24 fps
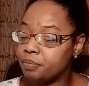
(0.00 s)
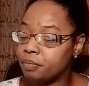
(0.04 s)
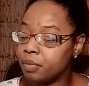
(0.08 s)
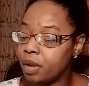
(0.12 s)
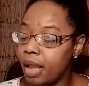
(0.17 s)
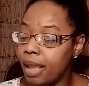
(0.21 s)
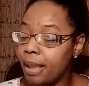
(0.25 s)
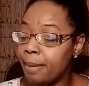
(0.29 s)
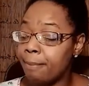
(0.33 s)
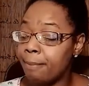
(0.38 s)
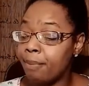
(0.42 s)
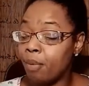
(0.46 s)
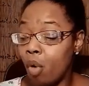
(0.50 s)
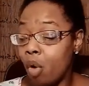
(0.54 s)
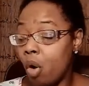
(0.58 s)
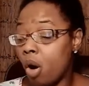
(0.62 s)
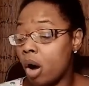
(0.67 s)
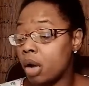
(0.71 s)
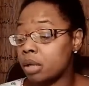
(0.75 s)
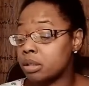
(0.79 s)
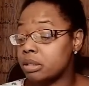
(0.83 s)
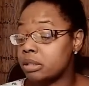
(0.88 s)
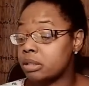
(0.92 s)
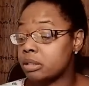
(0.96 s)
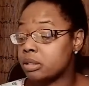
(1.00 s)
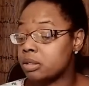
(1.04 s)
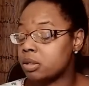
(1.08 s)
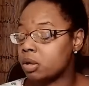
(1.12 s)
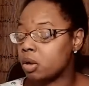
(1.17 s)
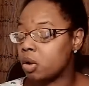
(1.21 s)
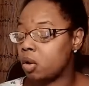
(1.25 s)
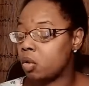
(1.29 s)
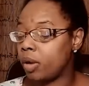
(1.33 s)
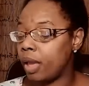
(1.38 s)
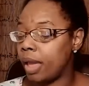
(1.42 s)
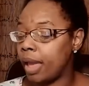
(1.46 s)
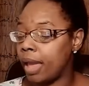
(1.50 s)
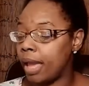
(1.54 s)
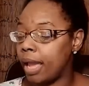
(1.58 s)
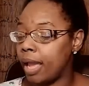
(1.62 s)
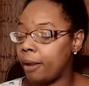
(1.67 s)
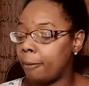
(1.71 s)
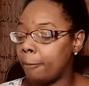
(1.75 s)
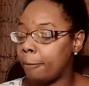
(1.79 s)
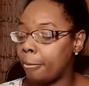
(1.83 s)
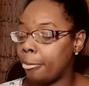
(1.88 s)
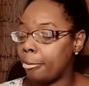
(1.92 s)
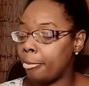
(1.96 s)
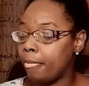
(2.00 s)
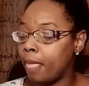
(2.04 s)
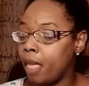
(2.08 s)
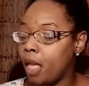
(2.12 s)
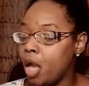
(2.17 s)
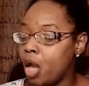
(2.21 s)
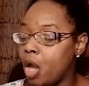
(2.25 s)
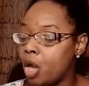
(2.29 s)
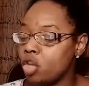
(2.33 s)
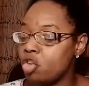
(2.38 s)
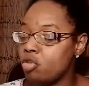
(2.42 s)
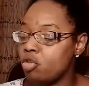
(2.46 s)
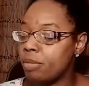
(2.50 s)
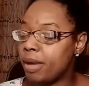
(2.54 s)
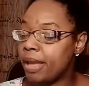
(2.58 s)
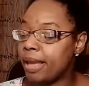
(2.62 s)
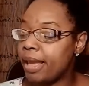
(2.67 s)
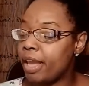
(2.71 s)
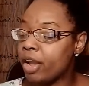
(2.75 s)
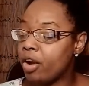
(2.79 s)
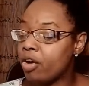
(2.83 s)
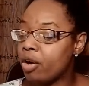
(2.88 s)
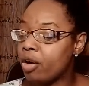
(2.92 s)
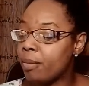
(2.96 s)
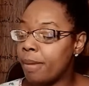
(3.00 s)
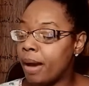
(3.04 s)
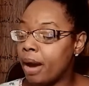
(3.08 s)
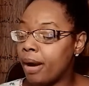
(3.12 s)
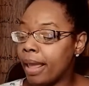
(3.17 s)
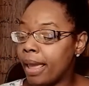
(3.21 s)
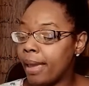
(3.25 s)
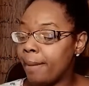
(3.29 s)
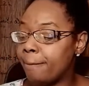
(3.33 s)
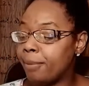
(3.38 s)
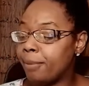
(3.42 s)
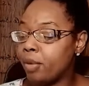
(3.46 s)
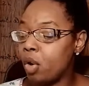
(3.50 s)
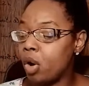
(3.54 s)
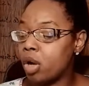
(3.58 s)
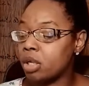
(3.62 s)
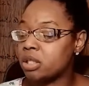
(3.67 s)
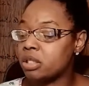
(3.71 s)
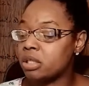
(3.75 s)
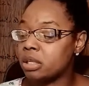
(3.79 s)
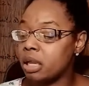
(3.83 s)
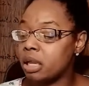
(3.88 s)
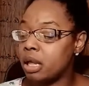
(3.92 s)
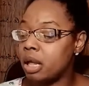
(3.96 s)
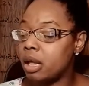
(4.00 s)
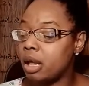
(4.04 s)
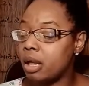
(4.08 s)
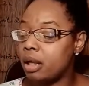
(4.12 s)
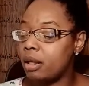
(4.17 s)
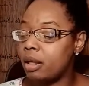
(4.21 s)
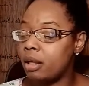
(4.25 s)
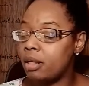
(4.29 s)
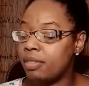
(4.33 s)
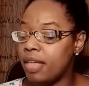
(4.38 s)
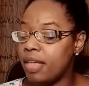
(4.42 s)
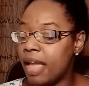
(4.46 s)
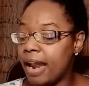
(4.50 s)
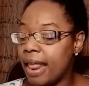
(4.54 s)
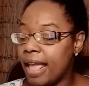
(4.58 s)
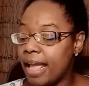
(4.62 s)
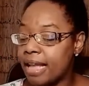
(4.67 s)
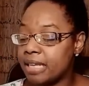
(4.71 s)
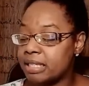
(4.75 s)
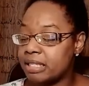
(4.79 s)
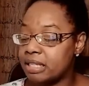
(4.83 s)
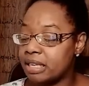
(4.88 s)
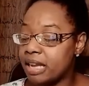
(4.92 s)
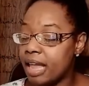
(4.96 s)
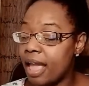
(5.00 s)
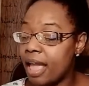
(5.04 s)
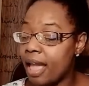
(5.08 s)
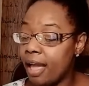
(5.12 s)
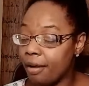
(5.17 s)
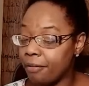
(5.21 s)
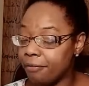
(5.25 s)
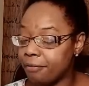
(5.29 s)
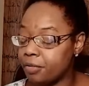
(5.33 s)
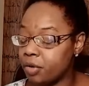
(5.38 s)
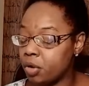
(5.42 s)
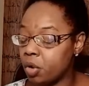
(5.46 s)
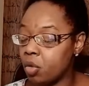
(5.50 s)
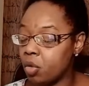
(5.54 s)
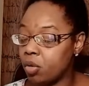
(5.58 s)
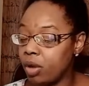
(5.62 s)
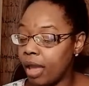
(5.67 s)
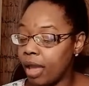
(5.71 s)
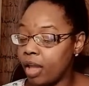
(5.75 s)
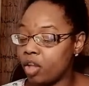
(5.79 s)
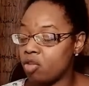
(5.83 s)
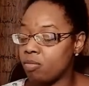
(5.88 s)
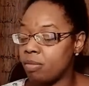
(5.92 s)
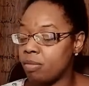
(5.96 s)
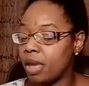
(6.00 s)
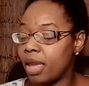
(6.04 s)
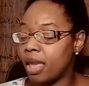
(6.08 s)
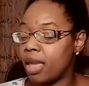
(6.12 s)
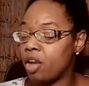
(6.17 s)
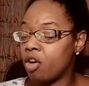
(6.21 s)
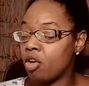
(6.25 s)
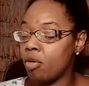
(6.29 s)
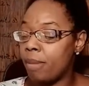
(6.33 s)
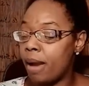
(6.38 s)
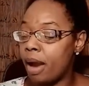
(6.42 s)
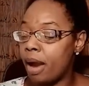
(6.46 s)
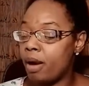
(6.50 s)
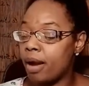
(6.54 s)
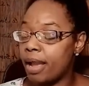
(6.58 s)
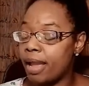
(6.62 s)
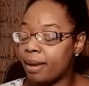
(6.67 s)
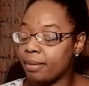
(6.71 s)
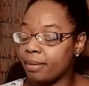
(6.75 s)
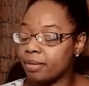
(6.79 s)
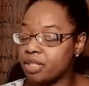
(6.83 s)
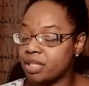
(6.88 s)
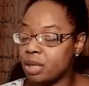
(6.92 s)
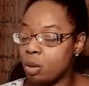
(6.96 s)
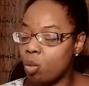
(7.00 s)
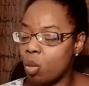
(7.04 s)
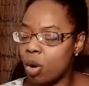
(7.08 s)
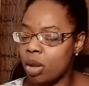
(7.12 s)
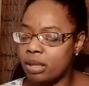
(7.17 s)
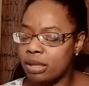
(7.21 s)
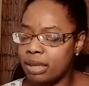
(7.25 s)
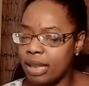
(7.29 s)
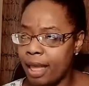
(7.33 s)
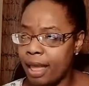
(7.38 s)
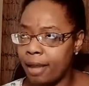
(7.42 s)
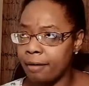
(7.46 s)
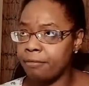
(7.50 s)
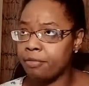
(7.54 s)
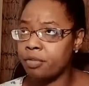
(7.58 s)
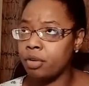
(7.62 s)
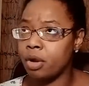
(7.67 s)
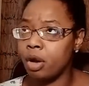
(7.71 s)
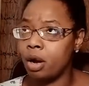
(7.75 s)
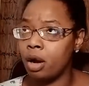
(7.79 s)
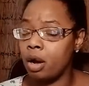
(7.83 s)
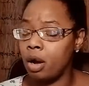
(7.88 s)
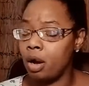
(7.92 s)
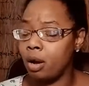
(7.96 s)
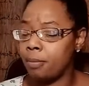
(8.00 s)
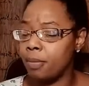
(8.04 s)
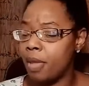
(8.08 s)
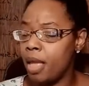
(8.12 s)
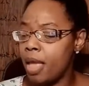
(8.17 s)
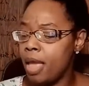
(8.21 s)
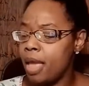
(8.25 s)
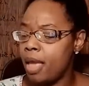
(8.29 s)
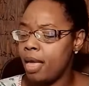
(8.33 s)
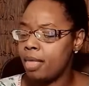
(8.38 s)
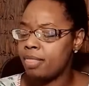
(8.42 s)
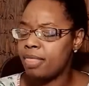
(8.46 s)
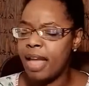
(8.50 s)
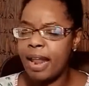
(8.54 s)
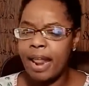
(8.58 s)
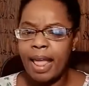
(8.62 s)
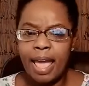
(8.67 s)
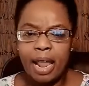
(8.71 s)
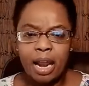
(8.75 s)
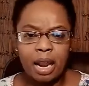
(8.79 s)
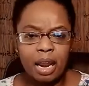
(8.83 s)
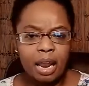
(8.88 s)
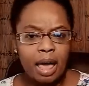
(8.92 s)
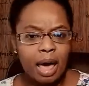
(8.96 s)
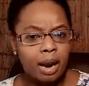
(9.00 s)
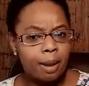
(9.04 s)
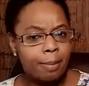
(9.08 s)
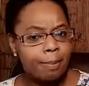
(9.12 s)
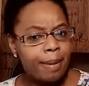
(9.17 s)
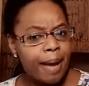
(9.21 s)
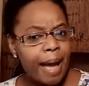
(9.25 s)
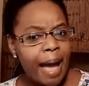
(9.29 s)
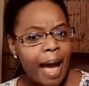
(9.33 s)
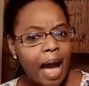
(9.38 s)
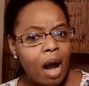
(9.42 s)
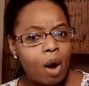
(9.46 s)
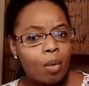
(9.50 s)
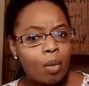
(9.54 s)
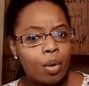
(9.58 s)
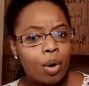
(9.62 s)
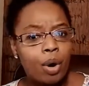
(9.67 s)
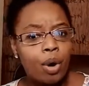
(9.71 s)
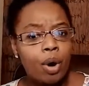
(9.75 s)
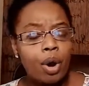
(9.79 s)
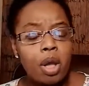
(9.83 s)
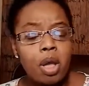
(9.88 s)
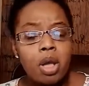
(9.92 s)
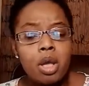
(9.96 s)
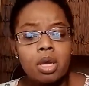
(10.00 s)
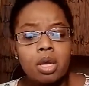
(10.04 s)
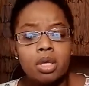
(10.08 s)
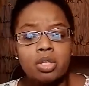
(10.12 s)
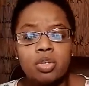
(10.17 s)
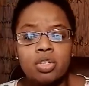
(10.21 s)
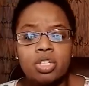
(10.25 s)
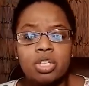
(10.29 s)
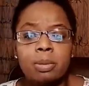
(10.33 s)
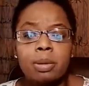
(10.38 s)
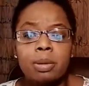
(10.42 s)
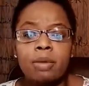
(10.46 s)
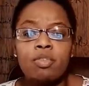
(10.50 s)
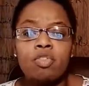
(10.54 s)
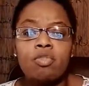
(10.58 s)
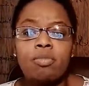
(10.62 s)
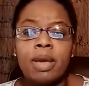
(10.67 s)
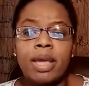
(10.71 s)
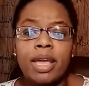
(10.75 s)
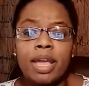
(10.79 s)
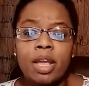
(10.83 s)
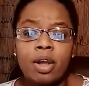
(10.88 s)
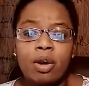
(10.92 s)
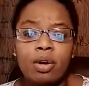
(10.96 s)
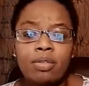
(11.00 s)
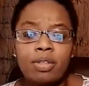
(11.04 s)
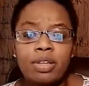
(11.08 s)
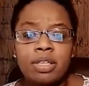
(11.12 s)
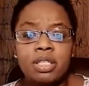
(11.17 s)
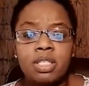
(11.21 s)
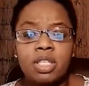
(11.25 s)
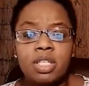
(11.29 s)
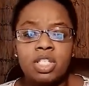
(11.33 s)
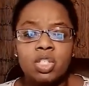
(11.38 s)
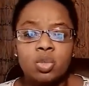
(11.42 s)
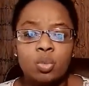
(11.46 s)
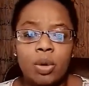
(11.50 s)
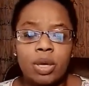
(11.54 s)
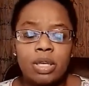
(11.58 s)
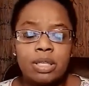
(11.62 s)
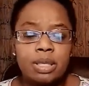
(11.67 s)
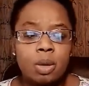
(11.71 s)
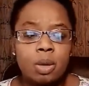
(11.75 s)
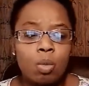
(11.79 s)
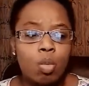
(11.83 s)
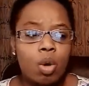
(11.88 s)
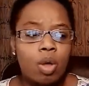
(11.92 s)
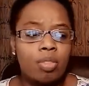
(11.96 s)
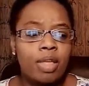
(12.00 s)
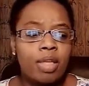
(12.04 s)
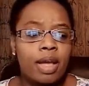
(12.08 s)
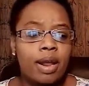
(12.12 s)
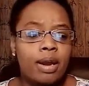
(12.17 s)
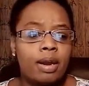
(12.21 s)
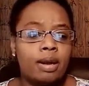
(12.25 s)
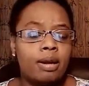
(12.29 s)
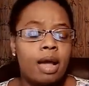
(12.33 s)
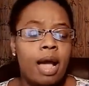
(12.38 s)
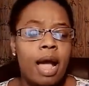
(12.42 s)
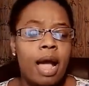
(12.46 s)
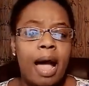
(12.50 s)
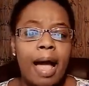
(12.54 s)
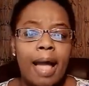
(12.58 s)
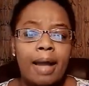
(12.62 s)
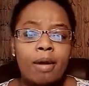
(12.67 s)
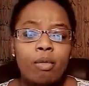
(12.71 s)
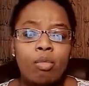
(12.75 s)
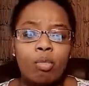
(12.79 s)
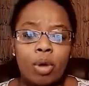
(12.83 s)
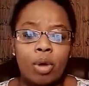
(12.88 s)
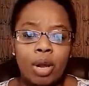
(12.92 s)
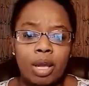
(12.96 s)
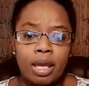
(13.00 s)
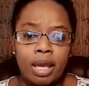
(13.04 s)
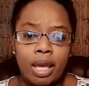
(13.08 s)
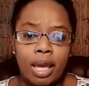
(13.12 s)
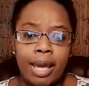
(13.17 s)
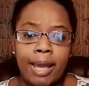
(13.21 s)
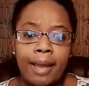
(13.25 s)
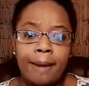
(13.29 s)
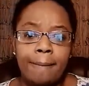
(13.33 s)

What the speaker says: boss, okay? You may hear about a boss that has left. Okay, you may hear about someone left that had a lot of power. So some of you may hear this week. Someone that in high-ranking,